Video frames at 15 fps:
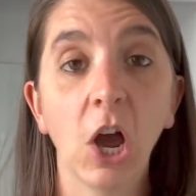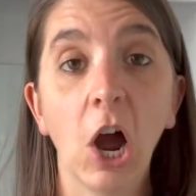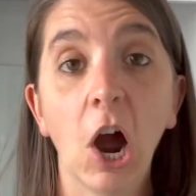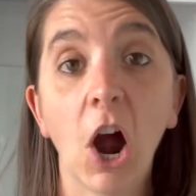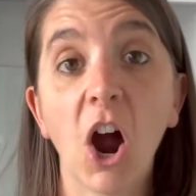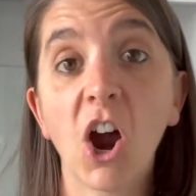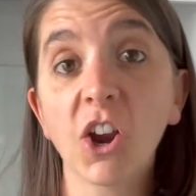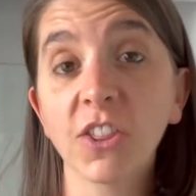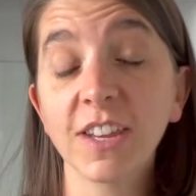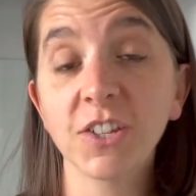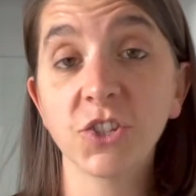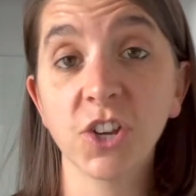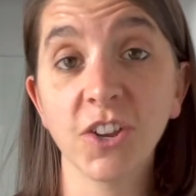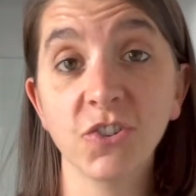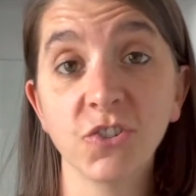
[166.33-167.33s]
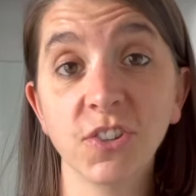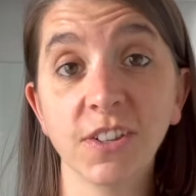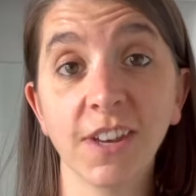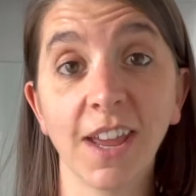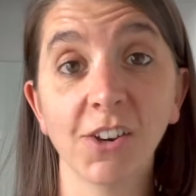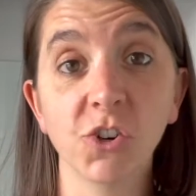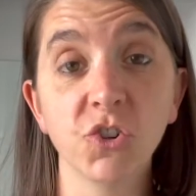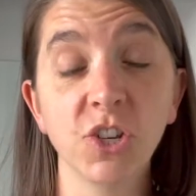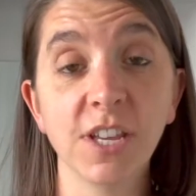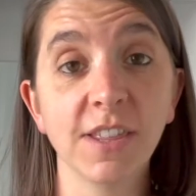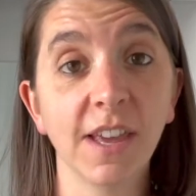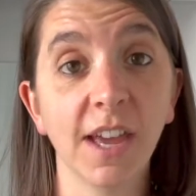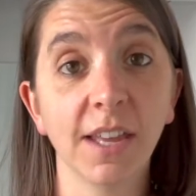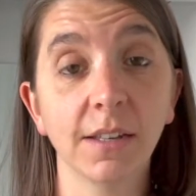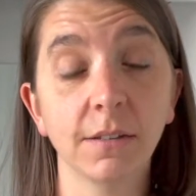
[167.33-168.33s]
Are these changes in energy
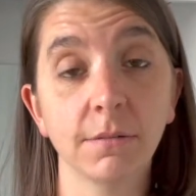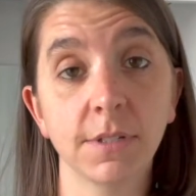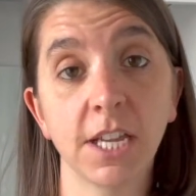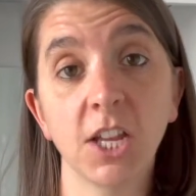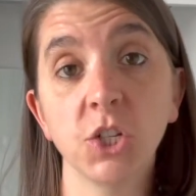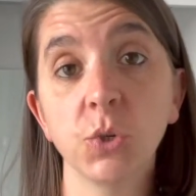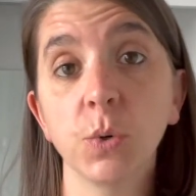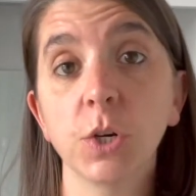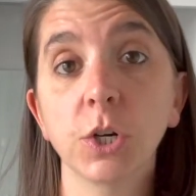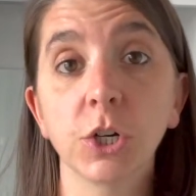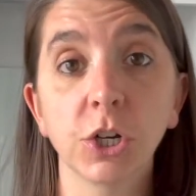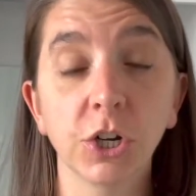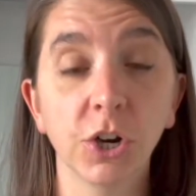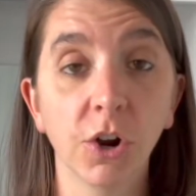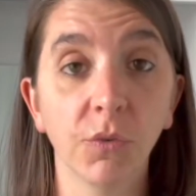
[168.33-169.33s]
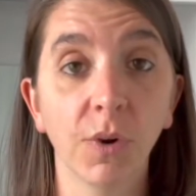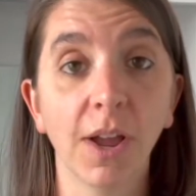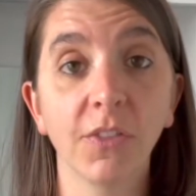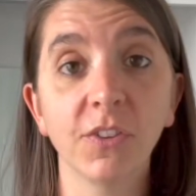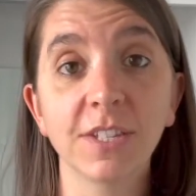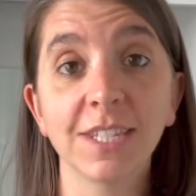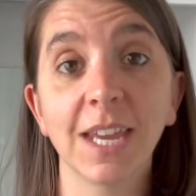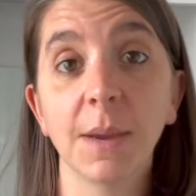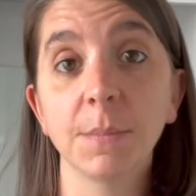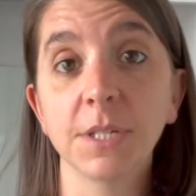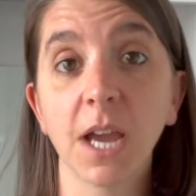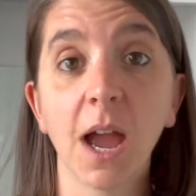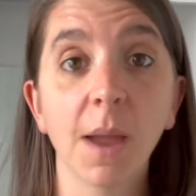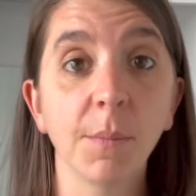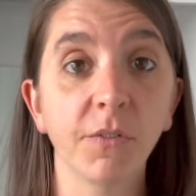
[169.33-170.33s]
that tend to occur around the same
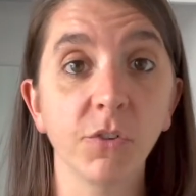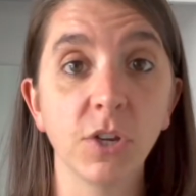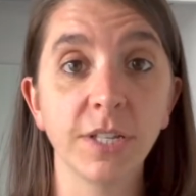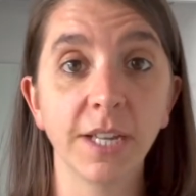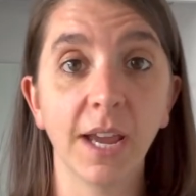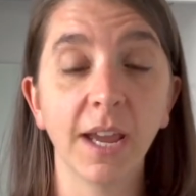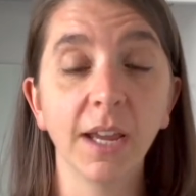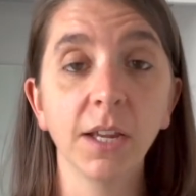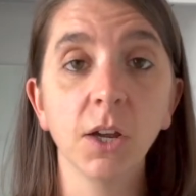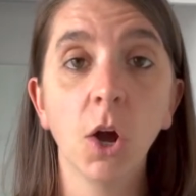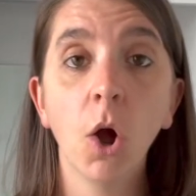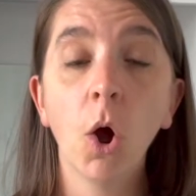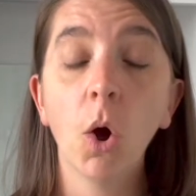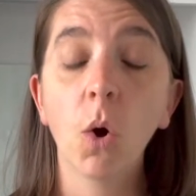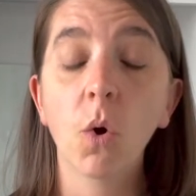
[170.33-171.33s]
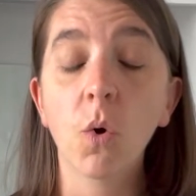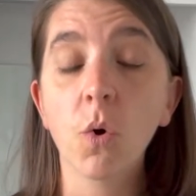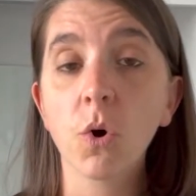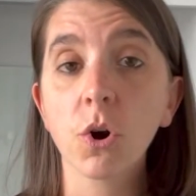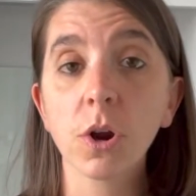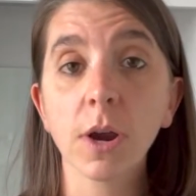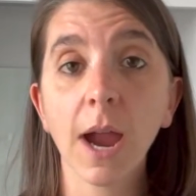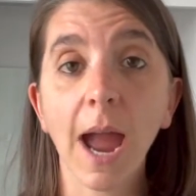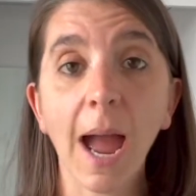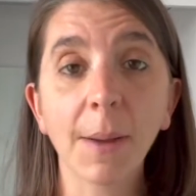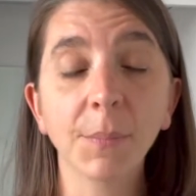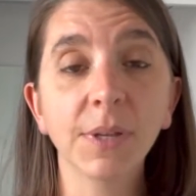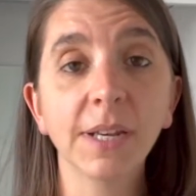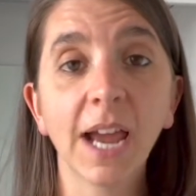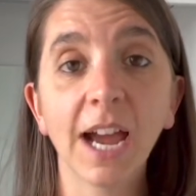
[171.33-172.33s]
time every day or
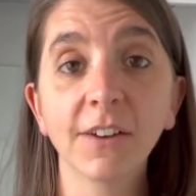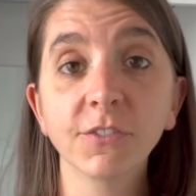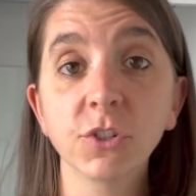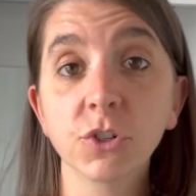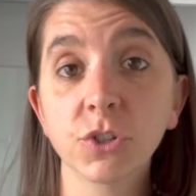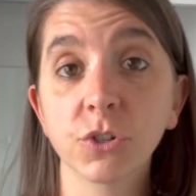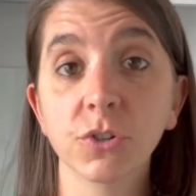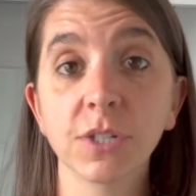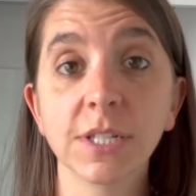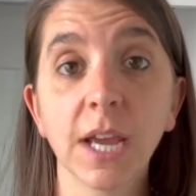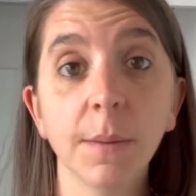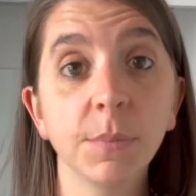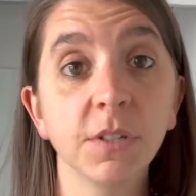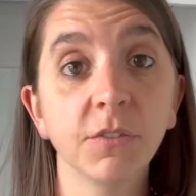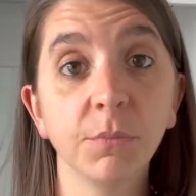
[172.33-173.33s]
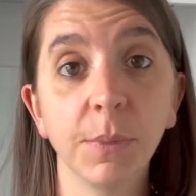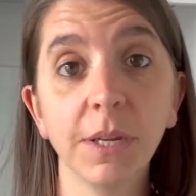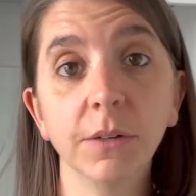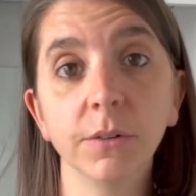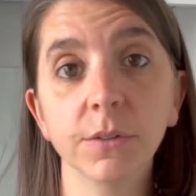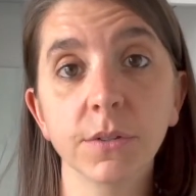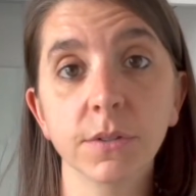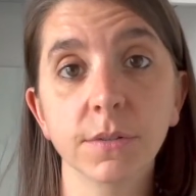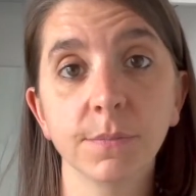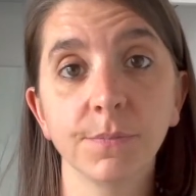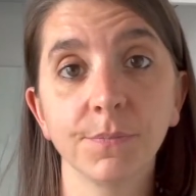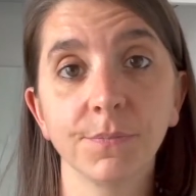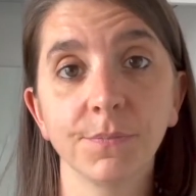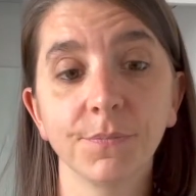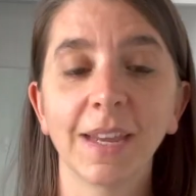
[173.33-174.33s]
happen after certain types of meals?
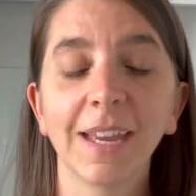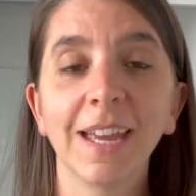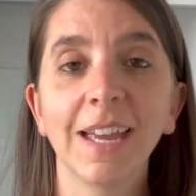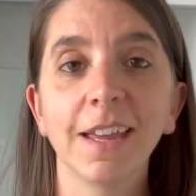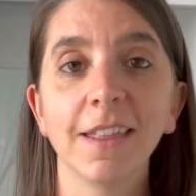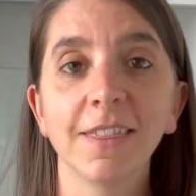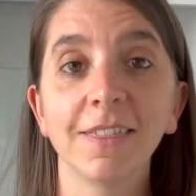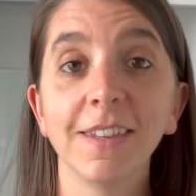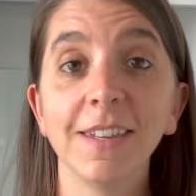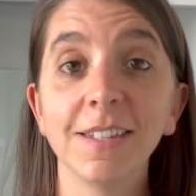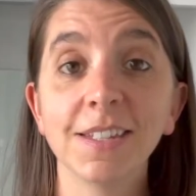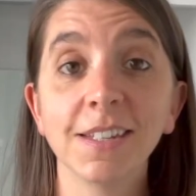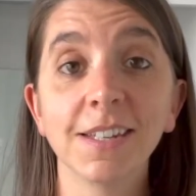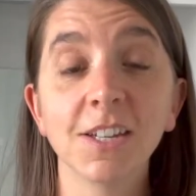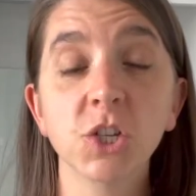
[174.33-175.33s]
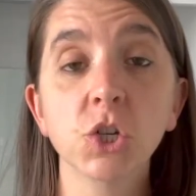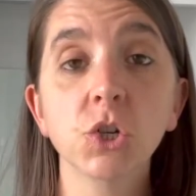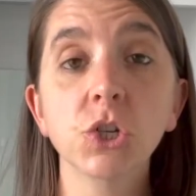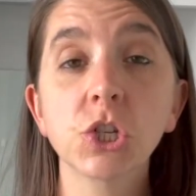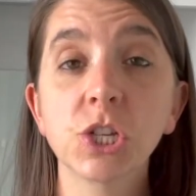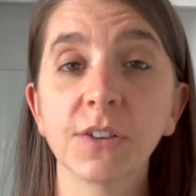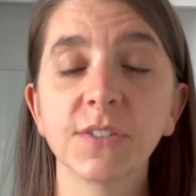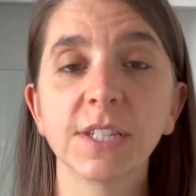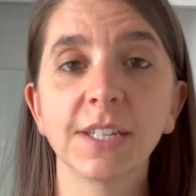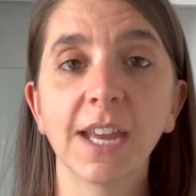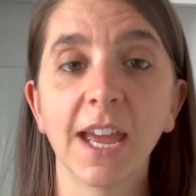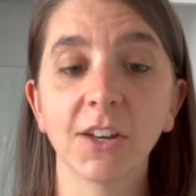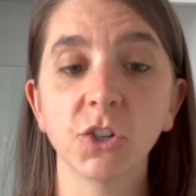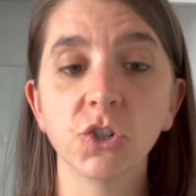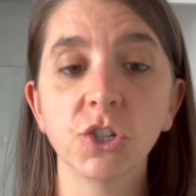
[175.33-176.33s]
These initial shifts in
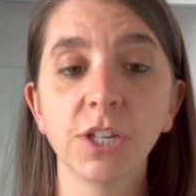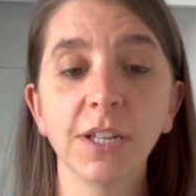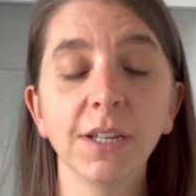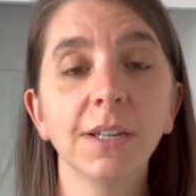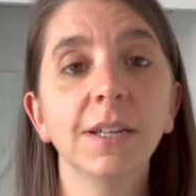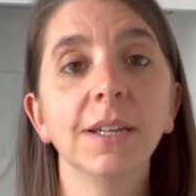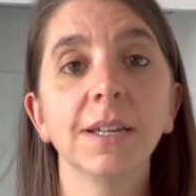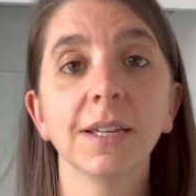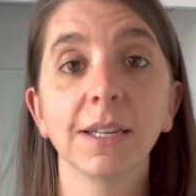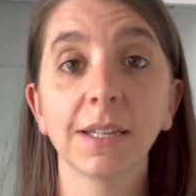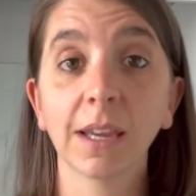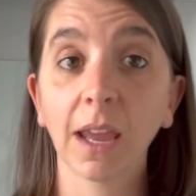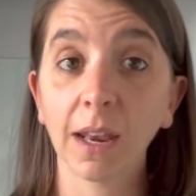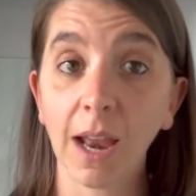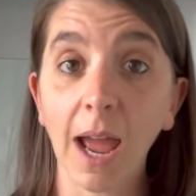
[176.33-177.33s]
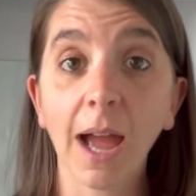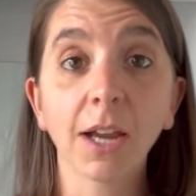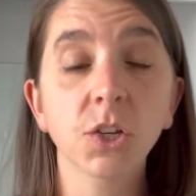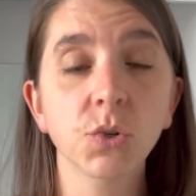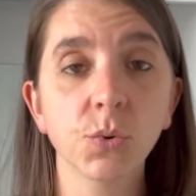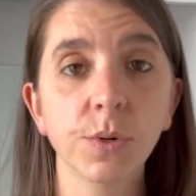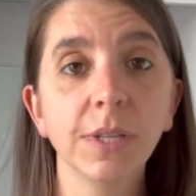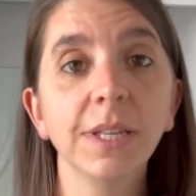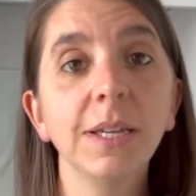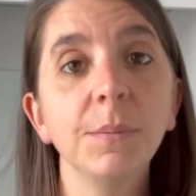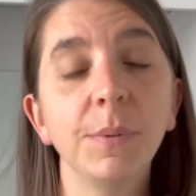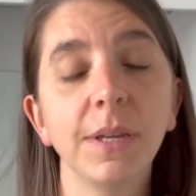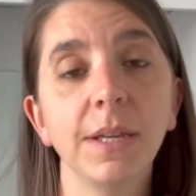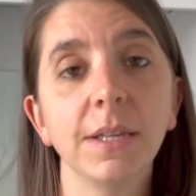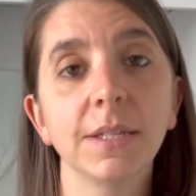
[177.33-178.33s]
energy can actually
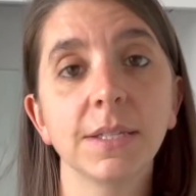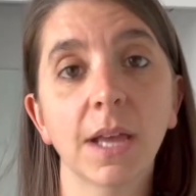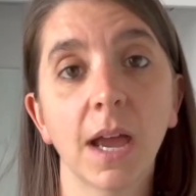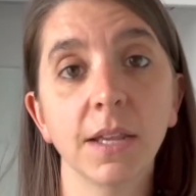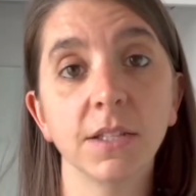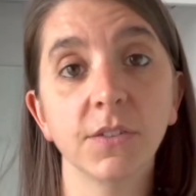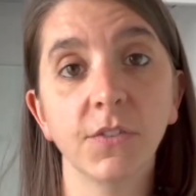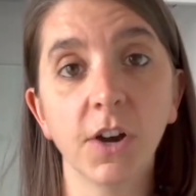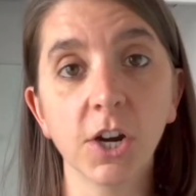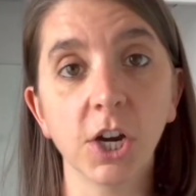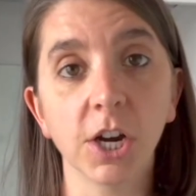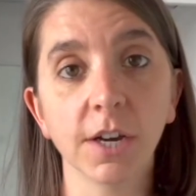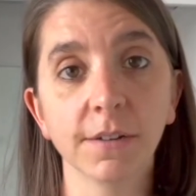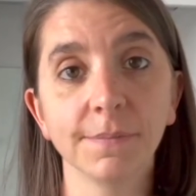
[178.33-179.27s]
be signs of hunger.